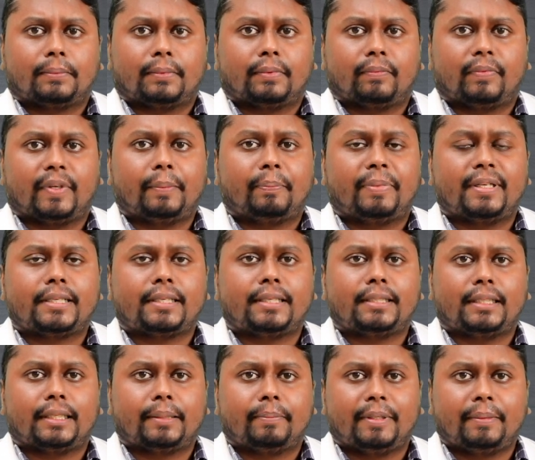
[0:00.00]
when
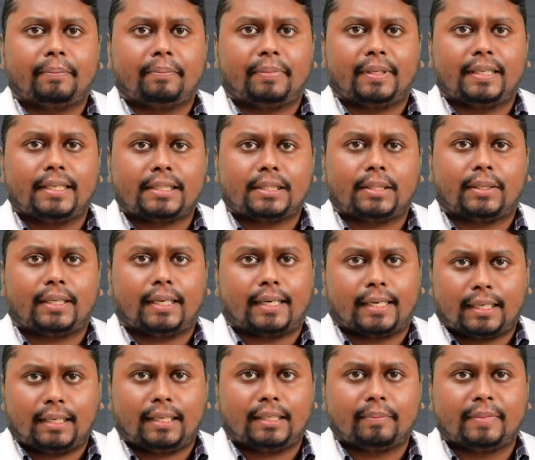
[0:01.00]
patients are being placed on
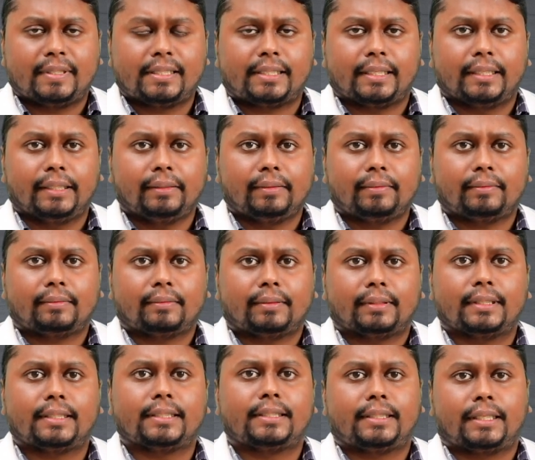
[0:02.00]
heart-lung machine,
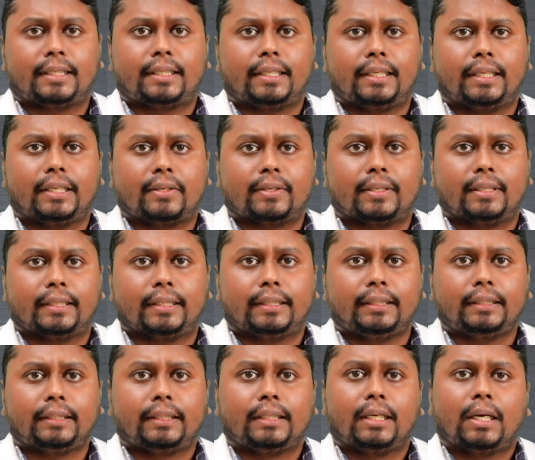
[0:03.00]
it is generally called
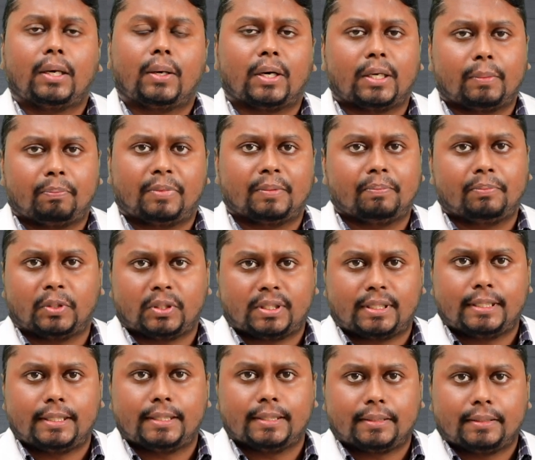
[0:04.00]
a on-pump
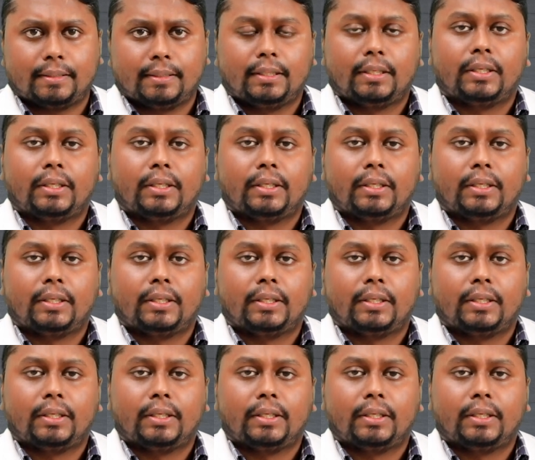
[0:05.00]
procedure.